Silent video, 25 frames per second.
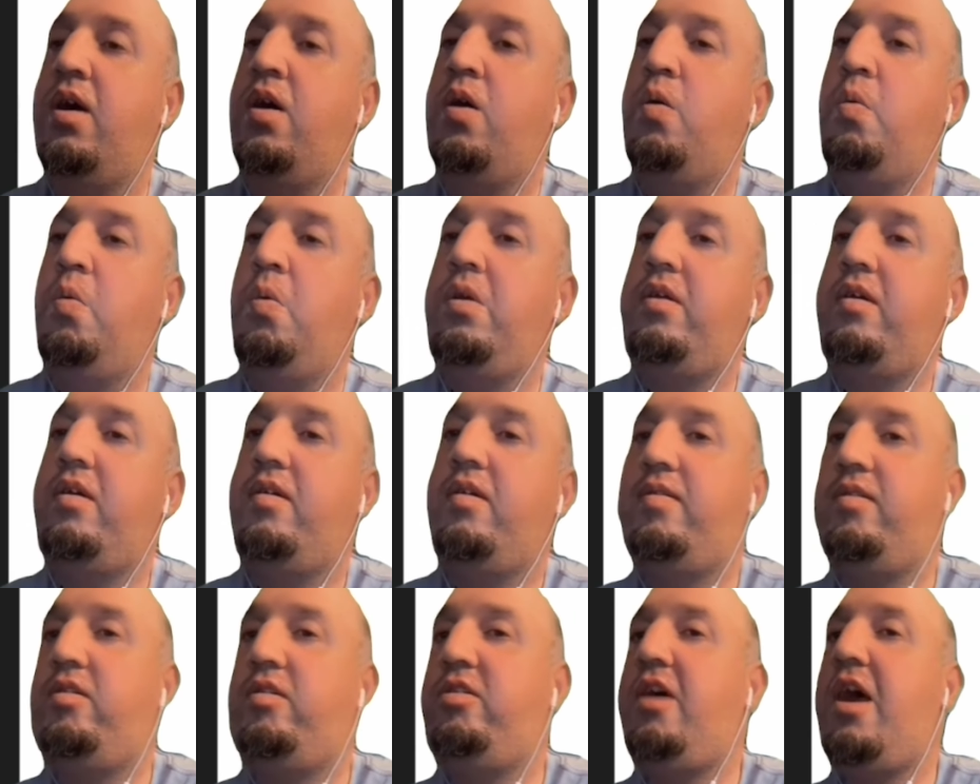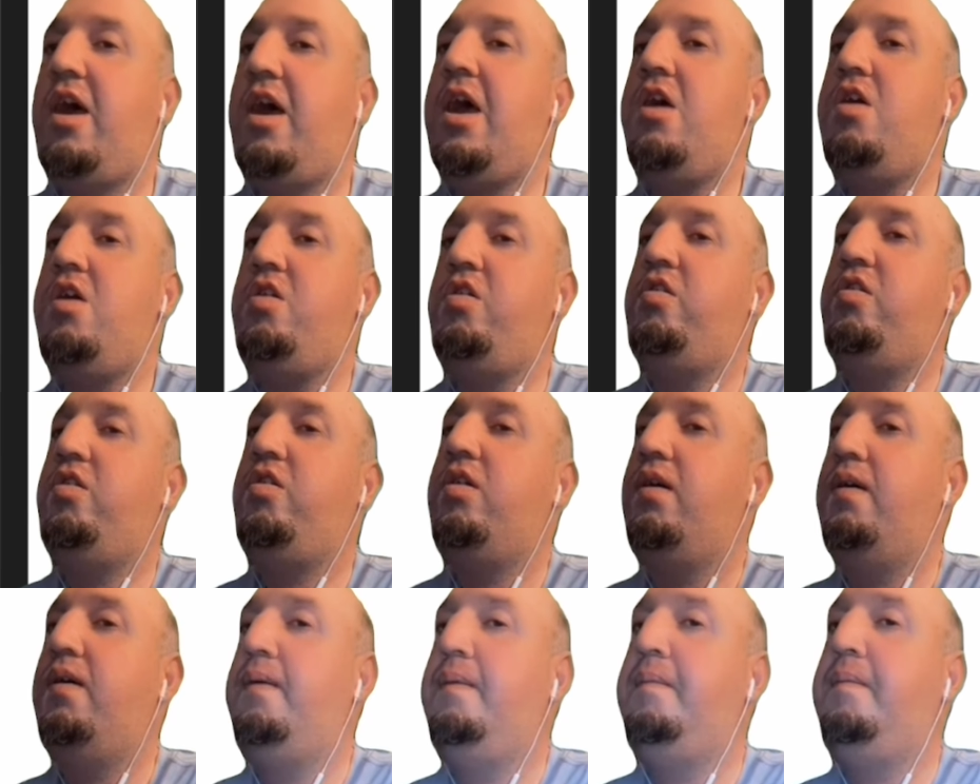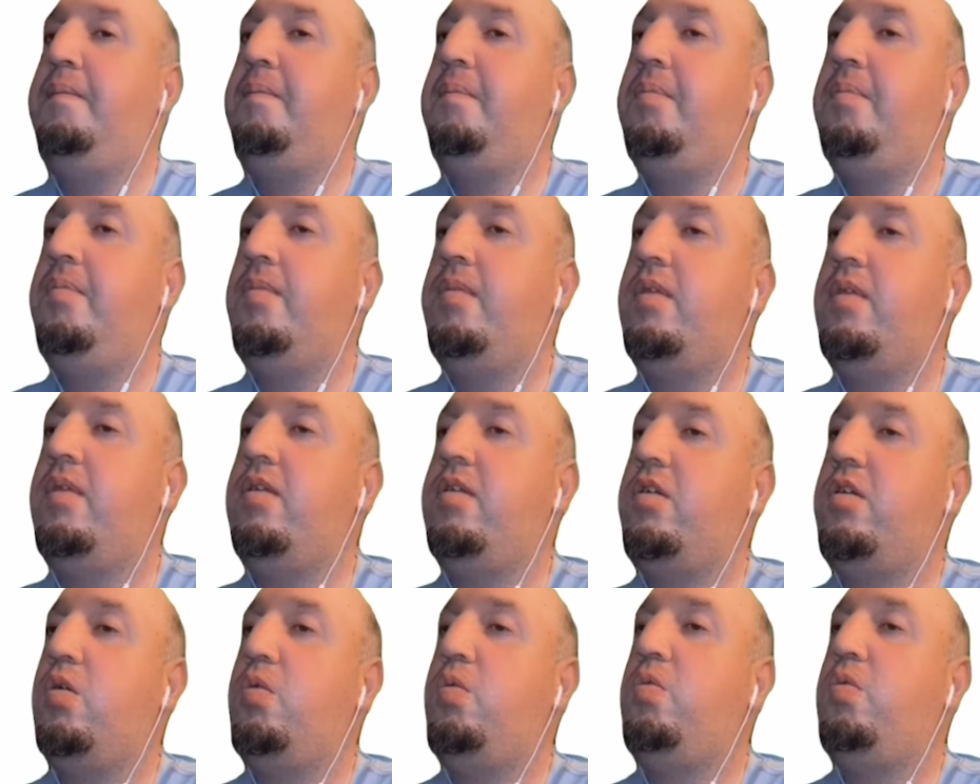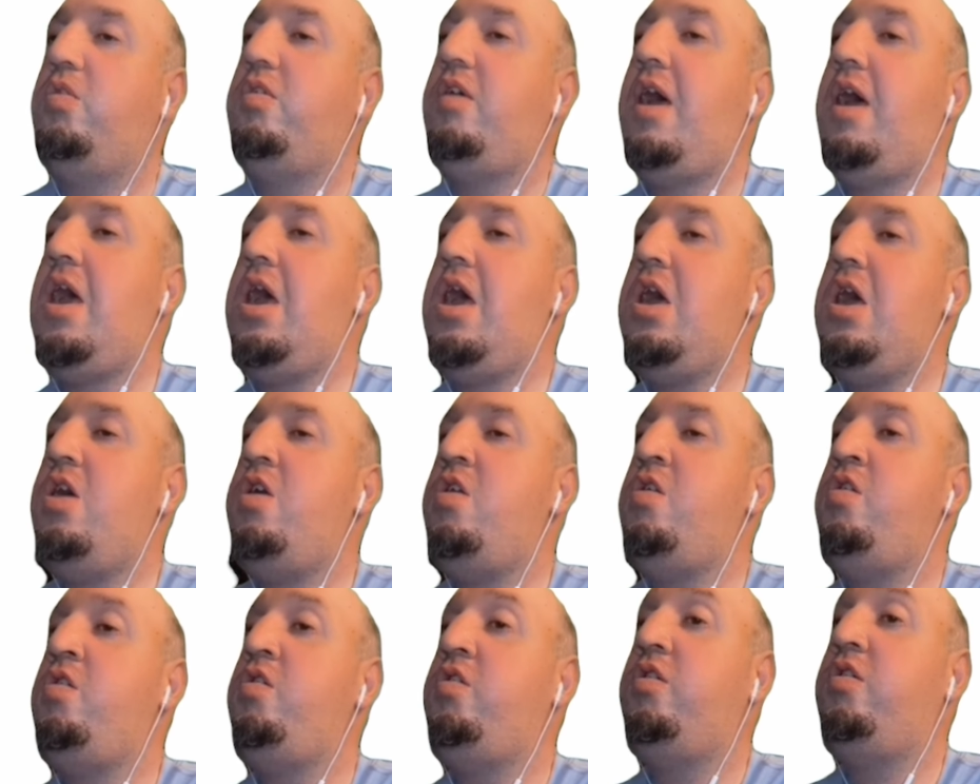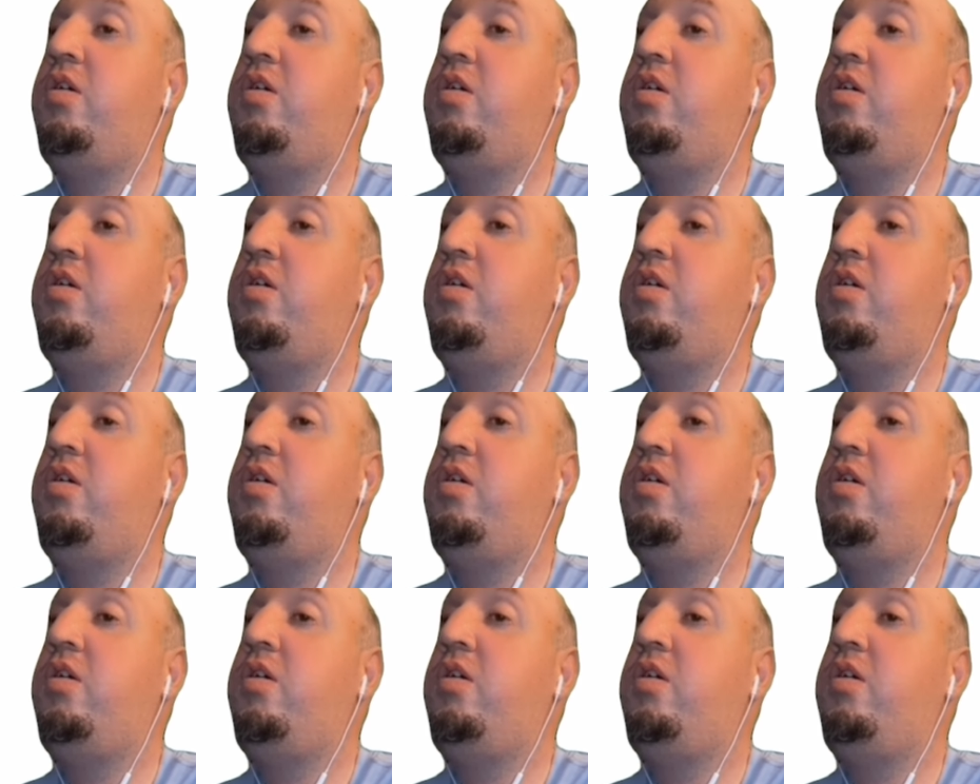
which is change. So change.